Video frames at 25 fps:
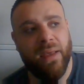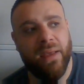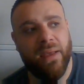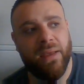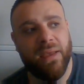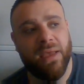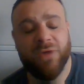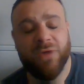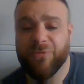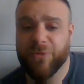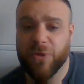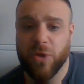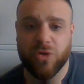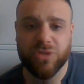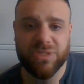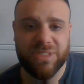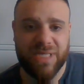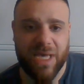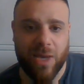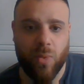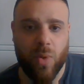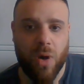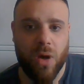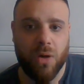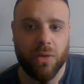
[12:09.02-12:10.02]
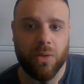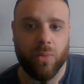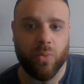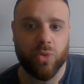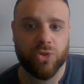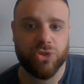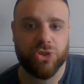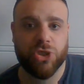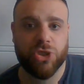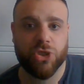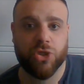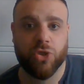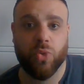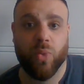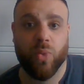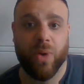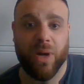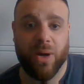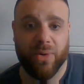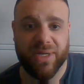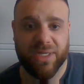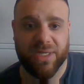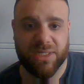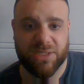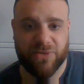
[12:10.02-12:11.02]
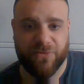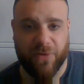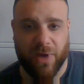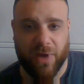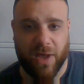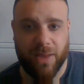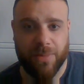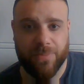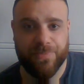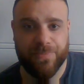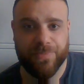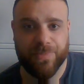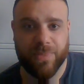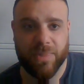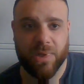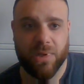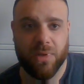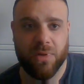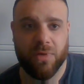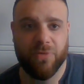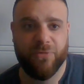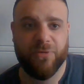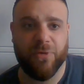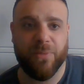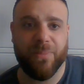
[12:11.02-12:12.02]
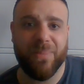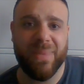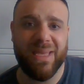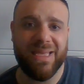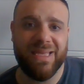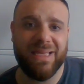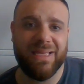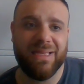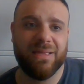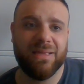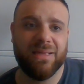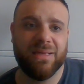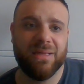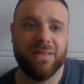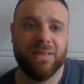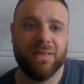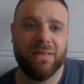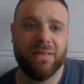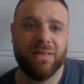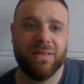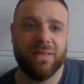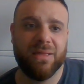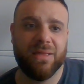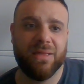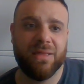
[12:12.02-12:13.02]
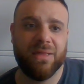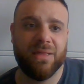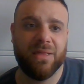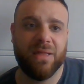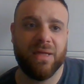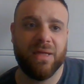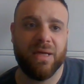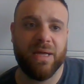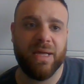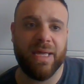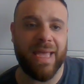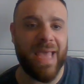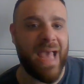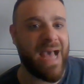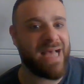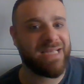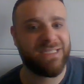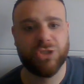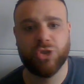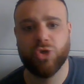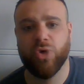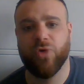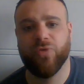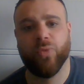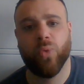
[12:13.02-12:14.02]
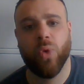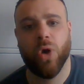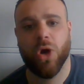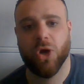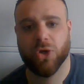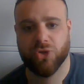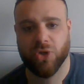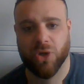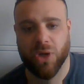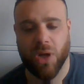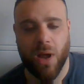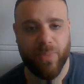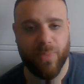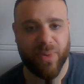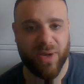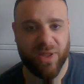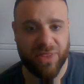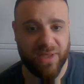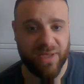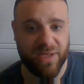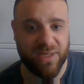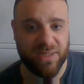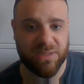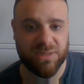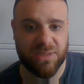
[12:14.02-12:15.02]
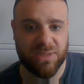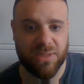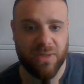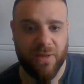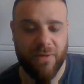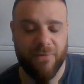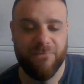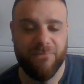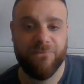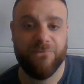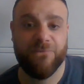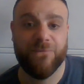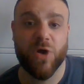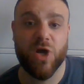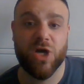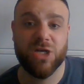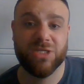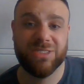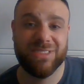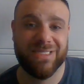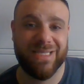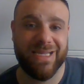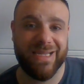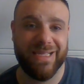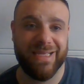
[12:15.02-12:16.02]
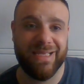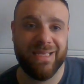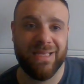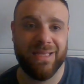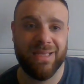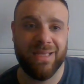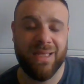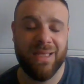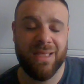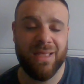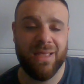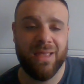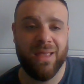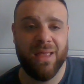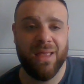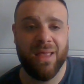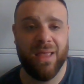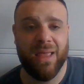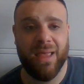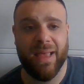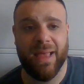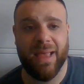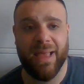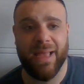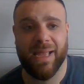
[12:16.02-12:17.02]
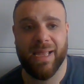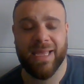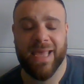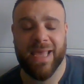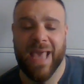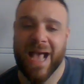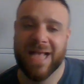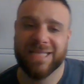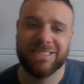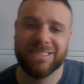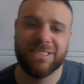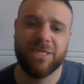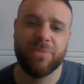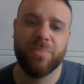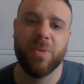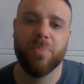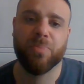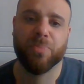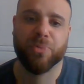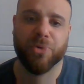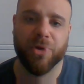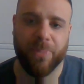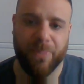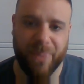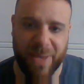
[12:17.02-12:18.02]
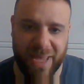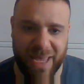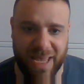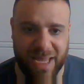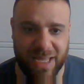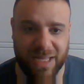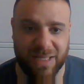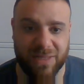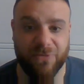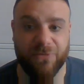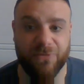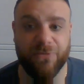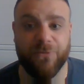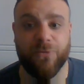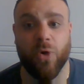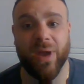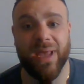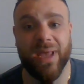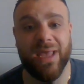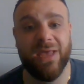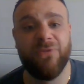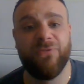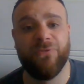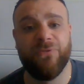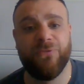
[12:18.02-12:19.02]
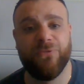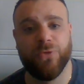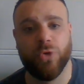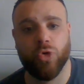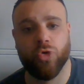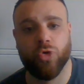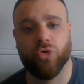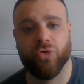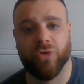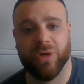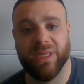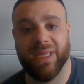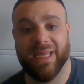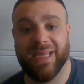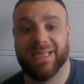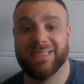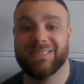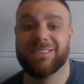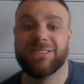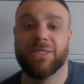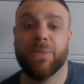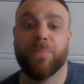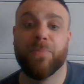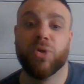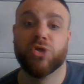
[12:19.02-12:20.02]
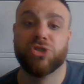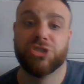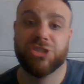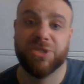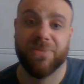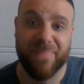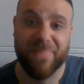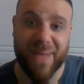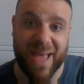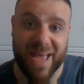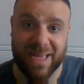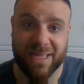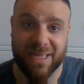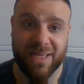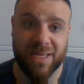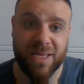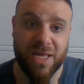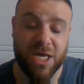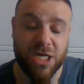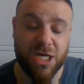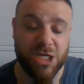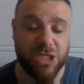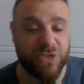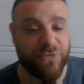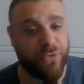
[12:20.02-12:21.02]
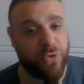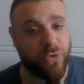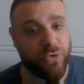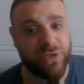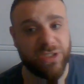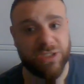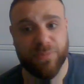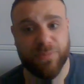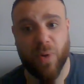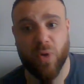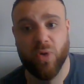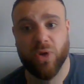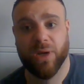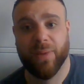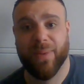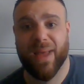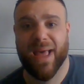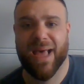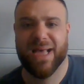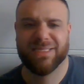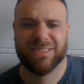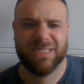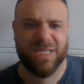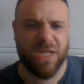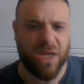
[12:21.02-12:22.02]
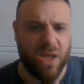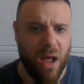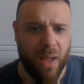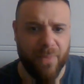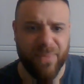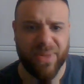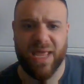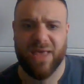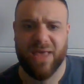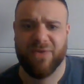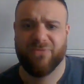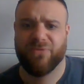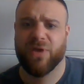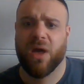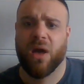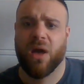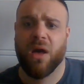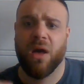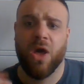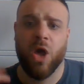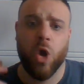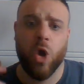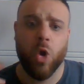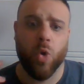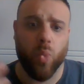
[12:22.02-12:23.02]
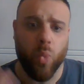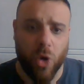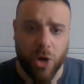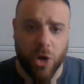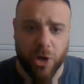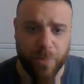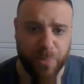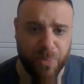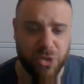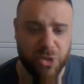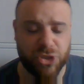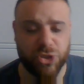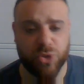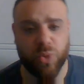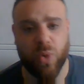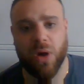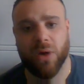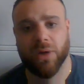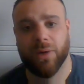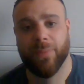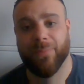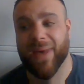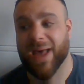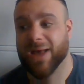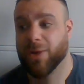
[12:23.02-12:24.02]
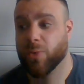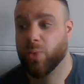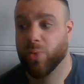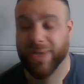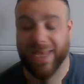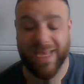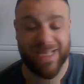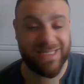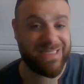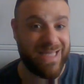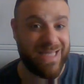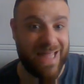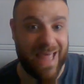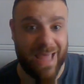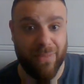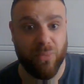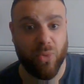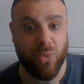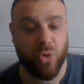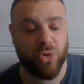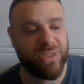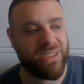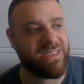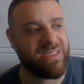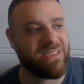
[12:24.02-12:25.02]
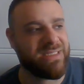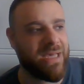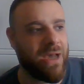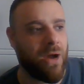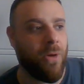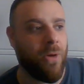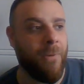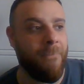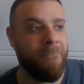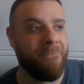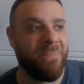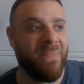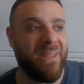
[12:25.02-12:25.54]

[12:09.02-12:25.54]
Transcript: If Deontay Wilder wants to do well in this fight, for me, he has to have worked on a couple of things. Firstly, he has to be prepared for if Fury is to push him back, because Fury's spoken about how he's going to come in heavier, want to push Wilder back. We'll get into that in more detail.